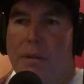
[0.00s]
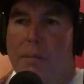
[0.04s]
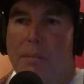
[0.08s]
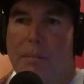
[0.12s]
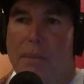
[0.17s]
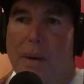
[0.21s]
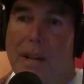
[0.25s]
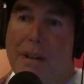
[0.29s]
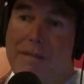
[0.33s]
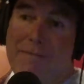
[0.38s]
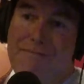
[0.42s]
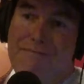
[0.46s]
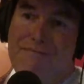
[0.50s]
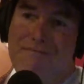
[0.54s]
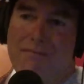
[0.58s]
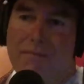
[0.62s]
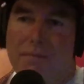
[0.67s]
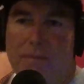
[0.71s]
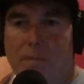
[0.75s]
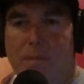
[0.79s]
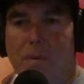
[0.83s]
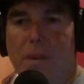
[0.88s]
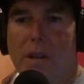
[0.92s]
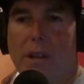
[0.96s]
but
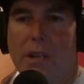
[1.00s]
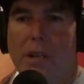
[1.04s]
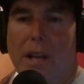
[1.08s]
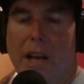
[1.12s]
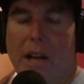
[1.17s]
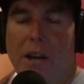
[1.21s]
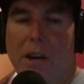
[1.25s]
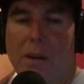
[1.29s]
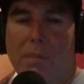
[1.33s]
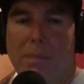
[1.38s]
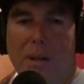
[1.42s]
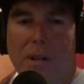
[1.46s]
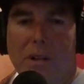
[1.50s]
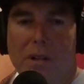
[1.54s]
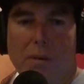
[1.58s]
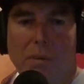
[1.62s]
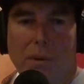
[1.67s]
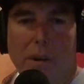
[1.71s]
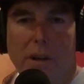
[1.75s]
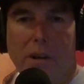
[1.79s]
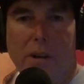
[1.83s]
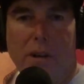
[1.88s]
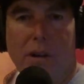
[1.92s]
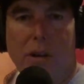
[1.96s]
it kind of depends on
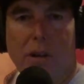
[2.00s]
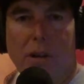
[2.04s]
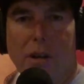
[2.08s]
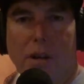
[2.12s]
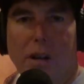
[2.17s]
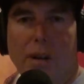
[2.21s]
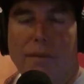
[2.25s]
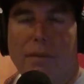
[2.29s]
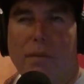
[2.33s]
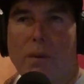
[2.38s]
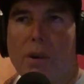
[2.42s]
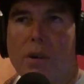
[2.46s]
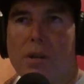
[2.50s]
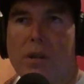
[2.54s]
what you're looking for.